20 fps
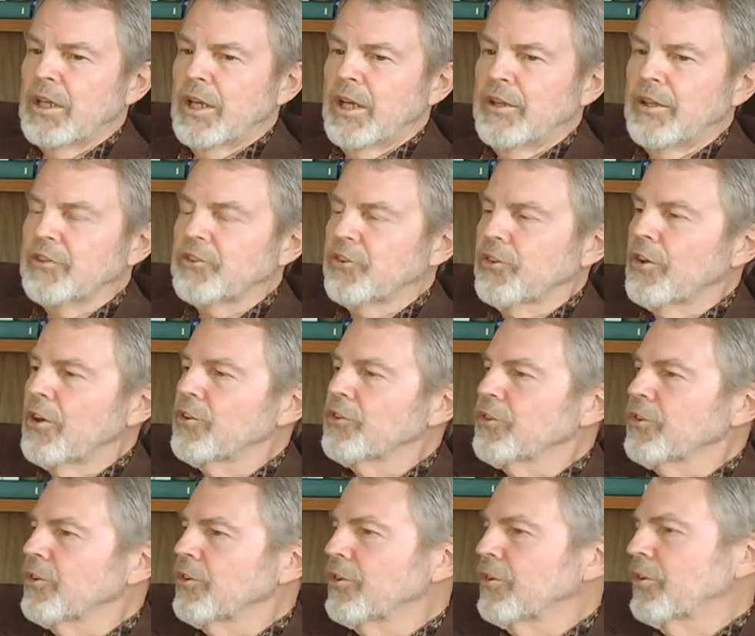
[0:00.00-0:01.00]
And this is
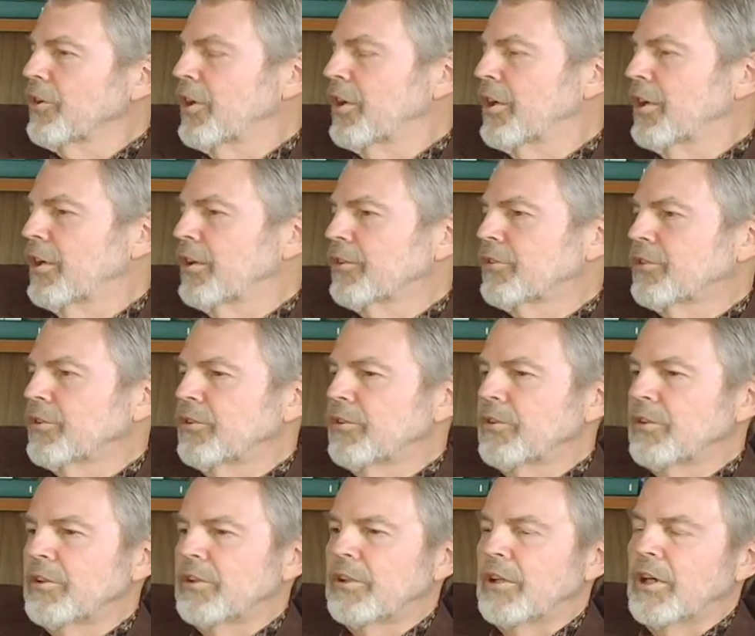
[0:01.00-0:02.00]
also uh,
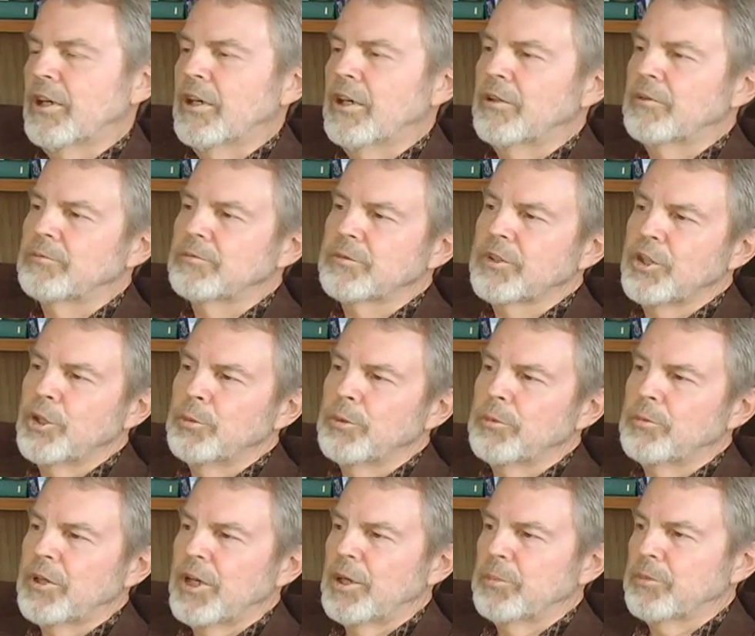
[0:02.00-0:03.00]
true in uh,
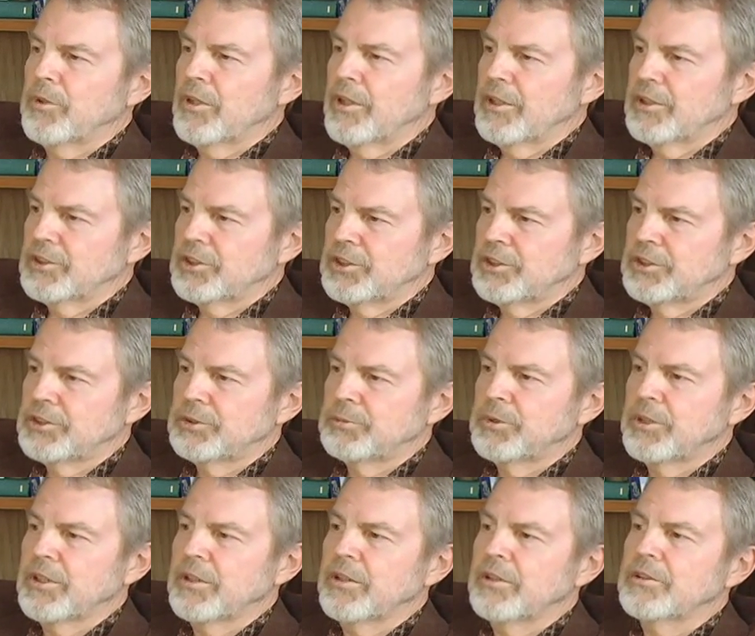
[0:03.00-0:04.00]
human populations
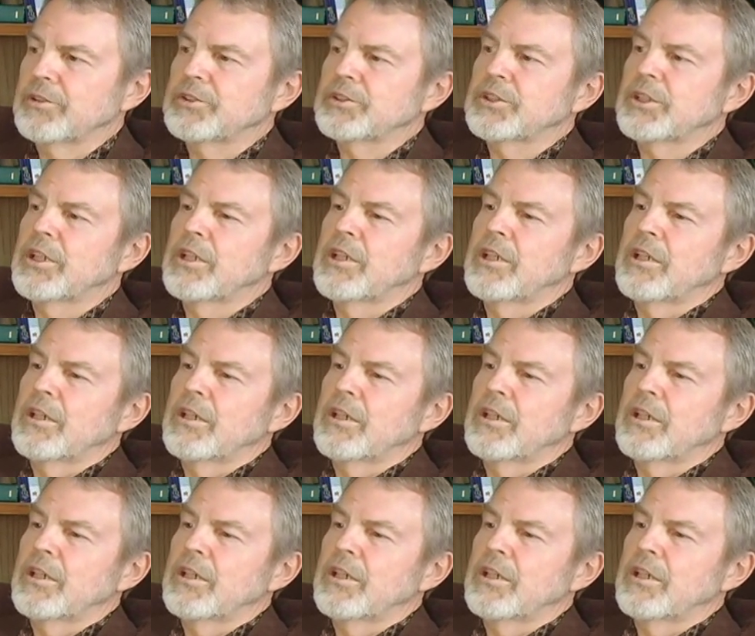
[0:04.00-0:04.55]
because